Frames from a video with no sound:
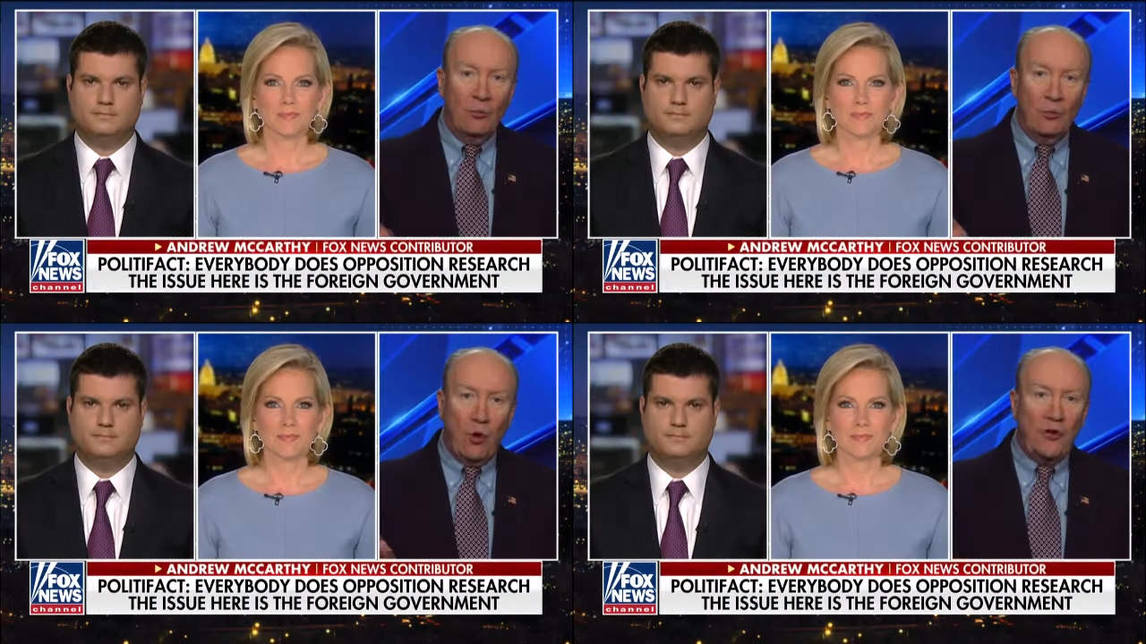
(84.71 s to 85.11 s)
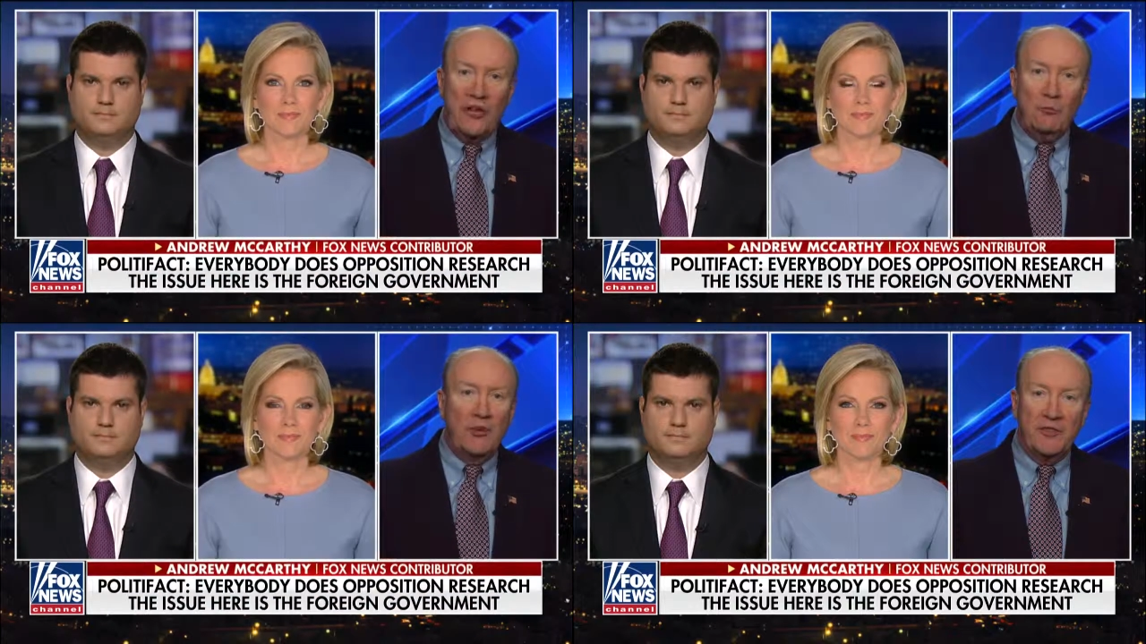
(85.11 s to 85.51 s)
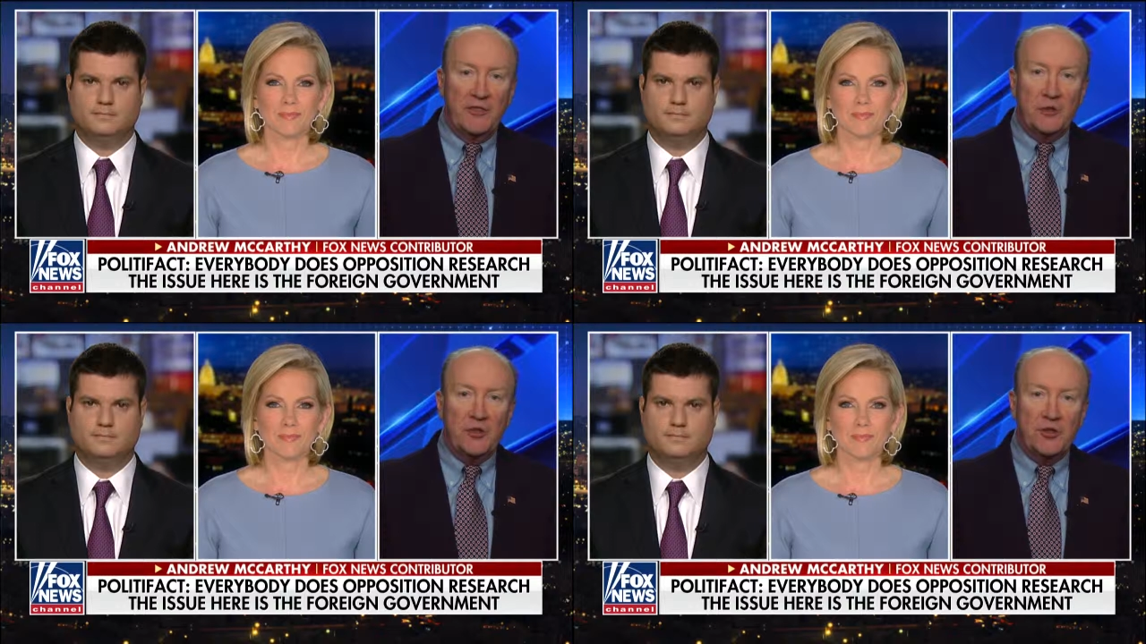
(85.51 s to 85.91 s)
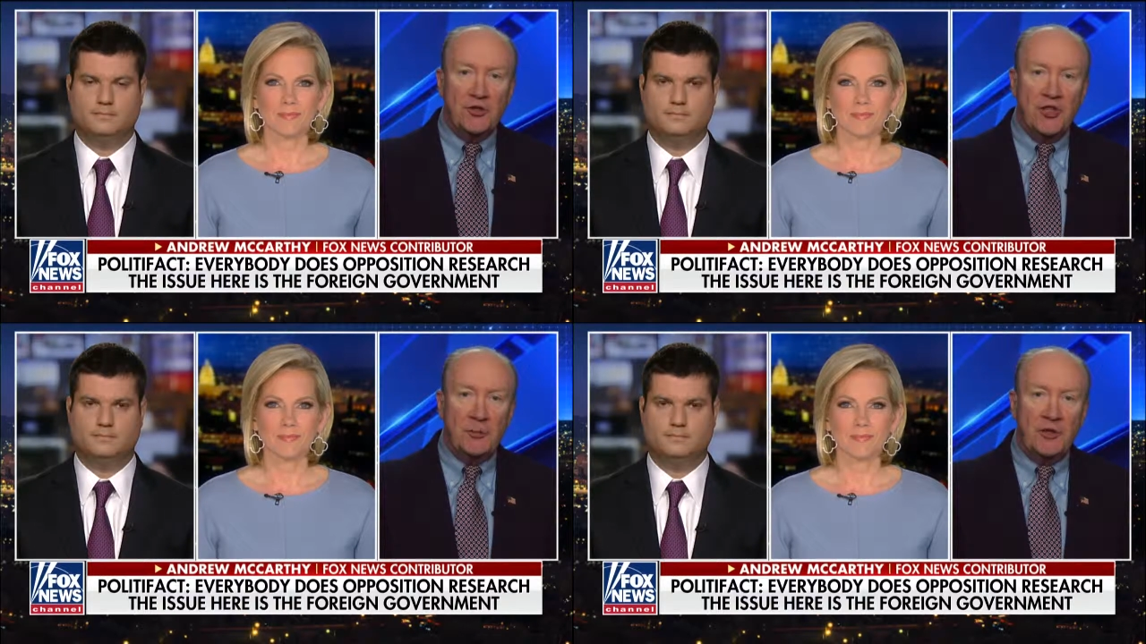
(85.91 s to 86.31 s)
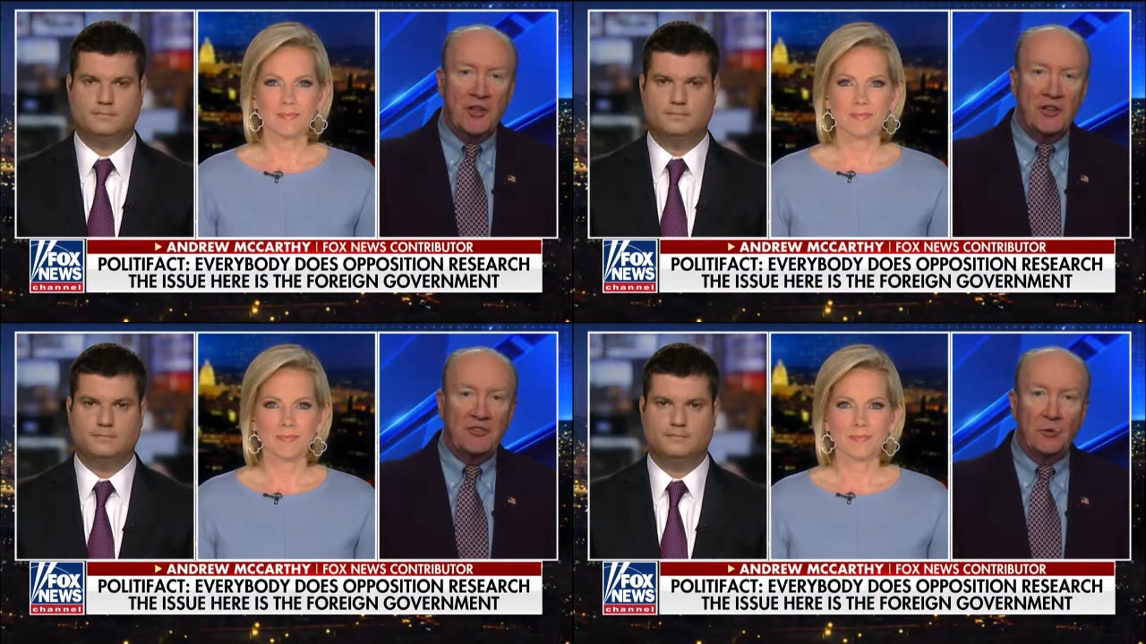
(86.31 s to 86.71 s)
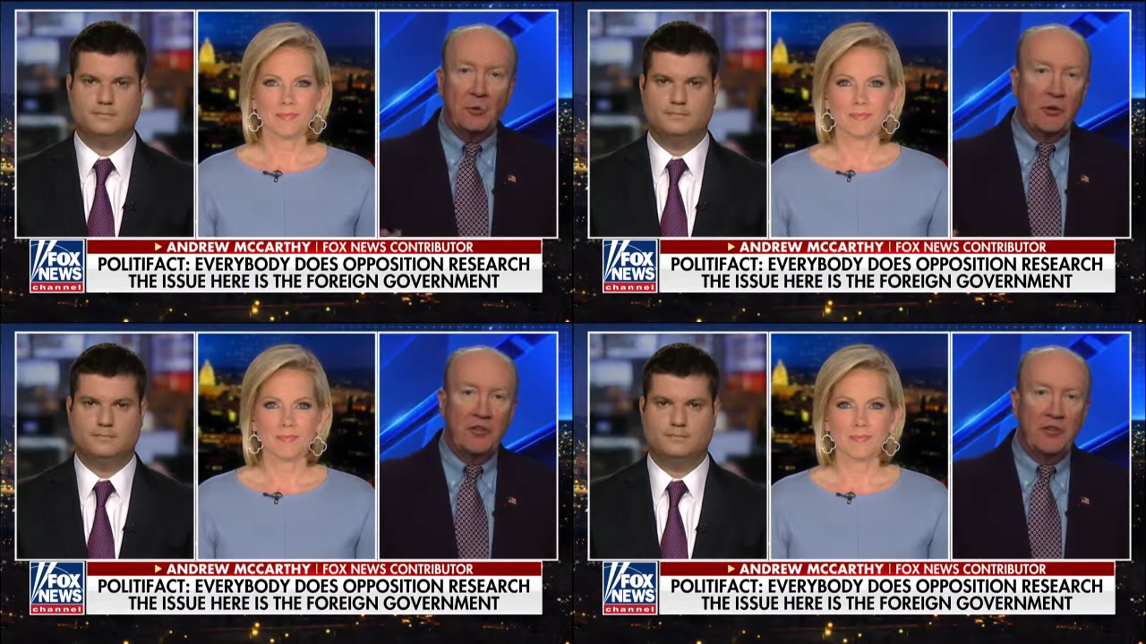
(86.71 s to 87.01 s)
Speaker 1: working with Fusion GPS who were